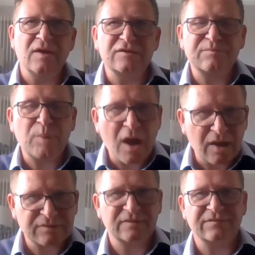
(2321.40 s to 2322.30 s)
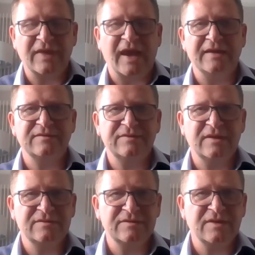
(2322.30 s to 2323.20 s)
as part of that,
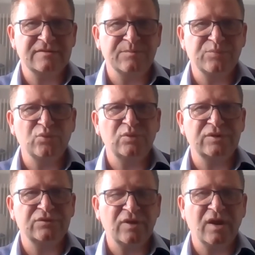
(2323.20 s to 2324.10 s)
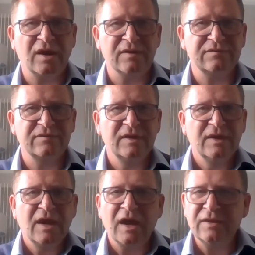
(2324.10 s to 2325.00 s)
there's a broader drive
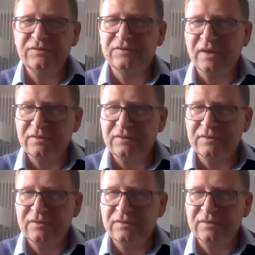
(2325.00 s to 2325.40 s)
and